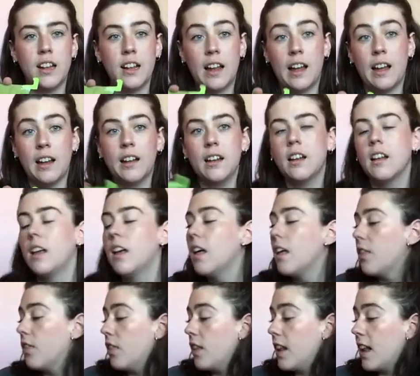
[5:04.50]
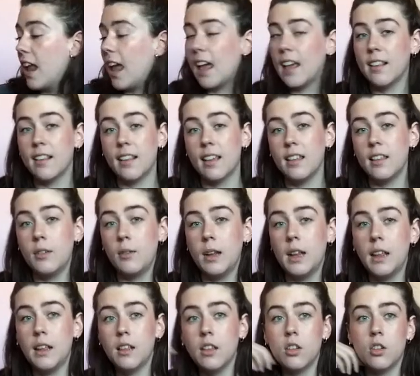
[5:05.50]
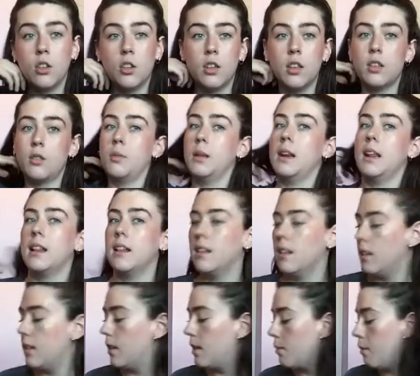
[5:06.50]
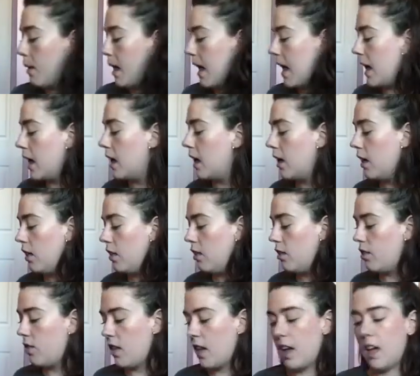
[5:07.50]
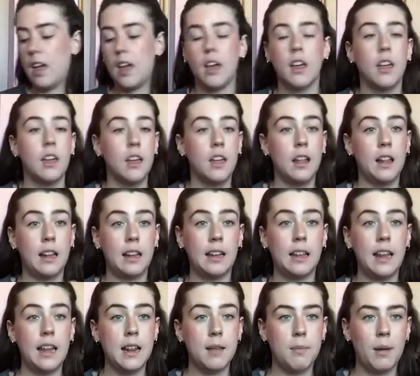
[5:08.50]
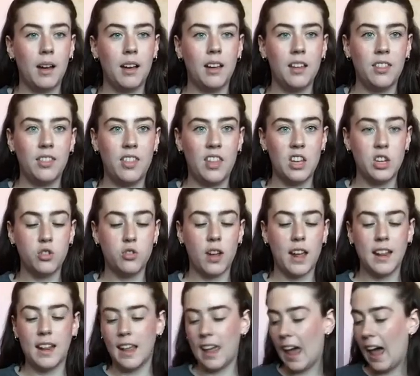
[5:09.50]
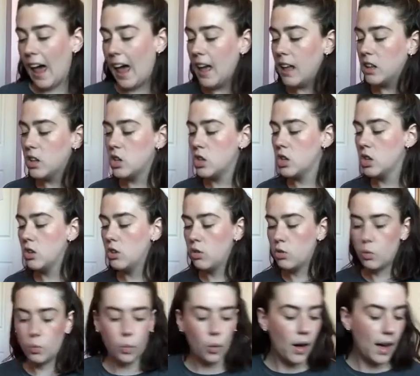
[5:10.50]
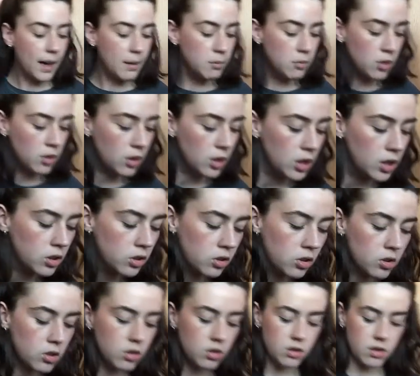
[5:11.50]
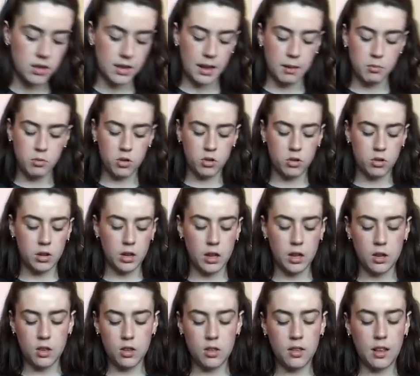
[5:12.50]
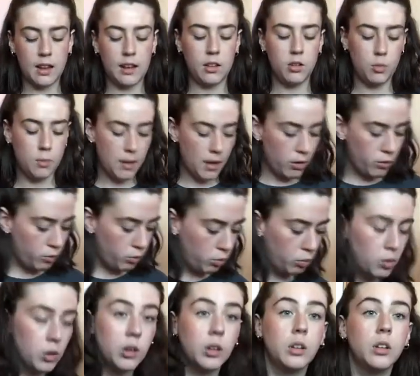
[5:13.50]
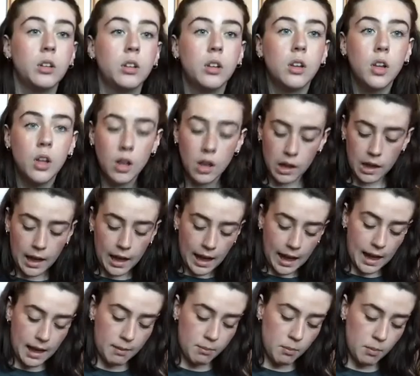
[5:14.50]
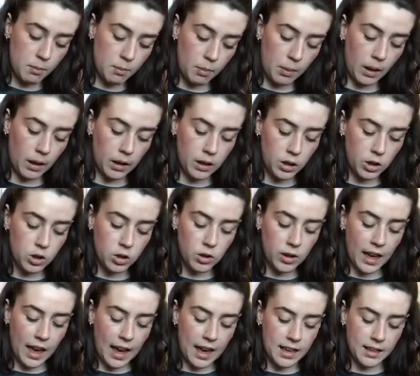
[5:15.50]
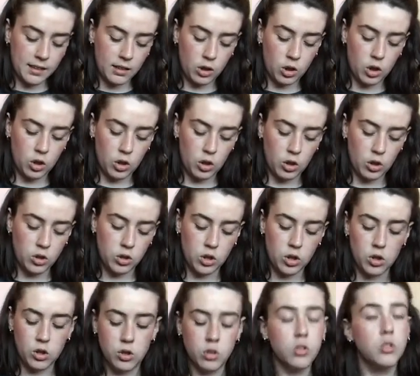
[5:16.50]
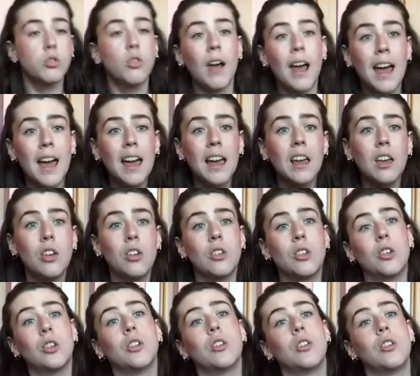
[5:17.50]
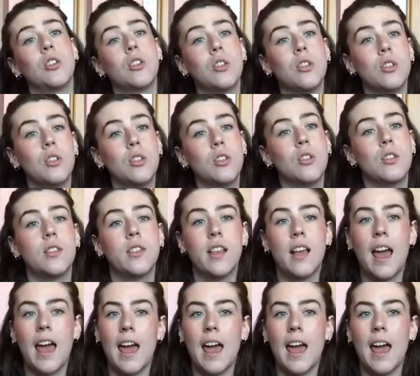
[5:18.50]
done. the next thing that we need to do is we need to make the ladybug that it's trying to catch. So what I'm going to do is I'm just going to use a little bit of wool, but you guys could use string, you could use